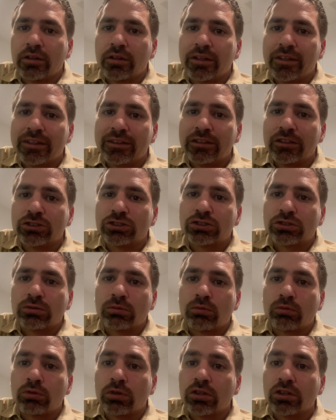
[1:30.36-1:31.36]
English
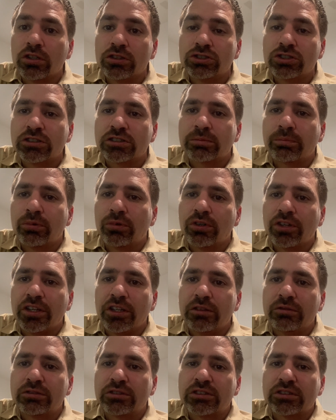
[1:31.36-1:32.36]
religious
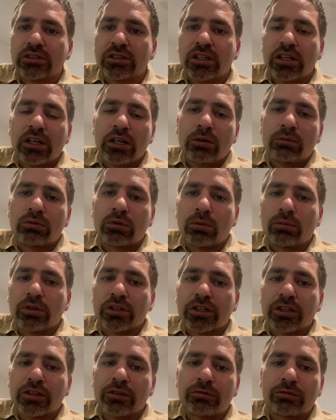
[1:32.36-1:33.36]
beliefs, wrote
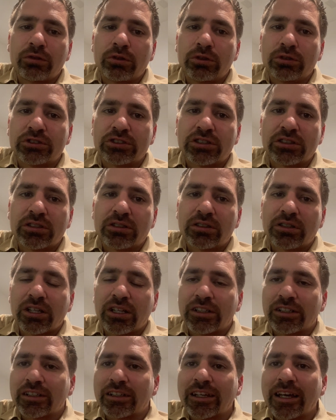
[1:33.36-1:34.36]
one of the first
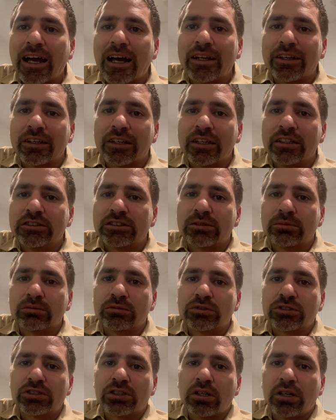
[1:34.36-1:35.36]
kind of
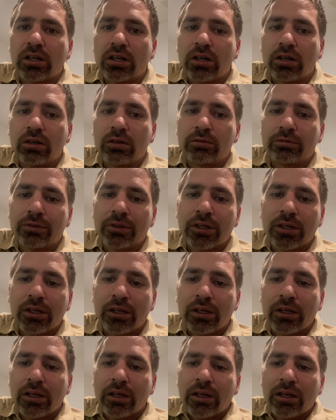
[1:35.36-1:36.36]
catechisms of
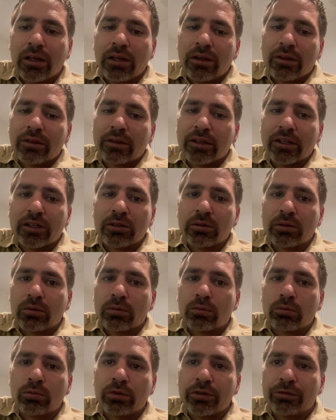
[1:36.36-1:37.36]
the
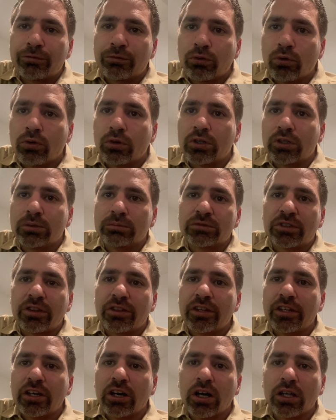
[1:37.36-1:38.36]
Reformed
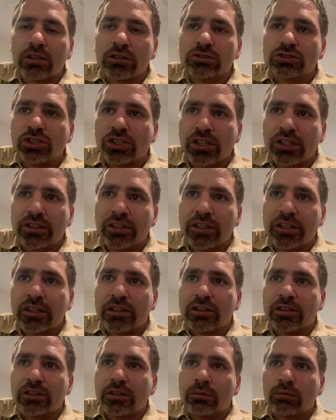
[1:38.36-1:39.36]
theology in
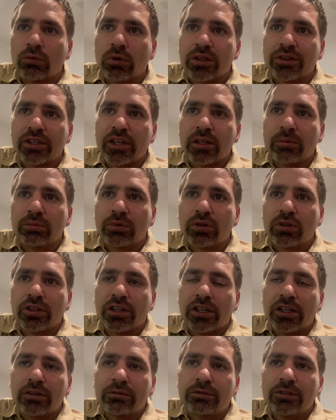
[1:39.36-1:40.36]
England and what they
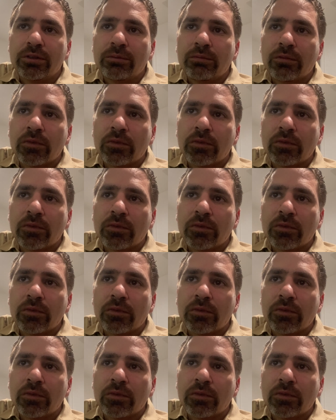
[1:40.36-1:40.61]
believed.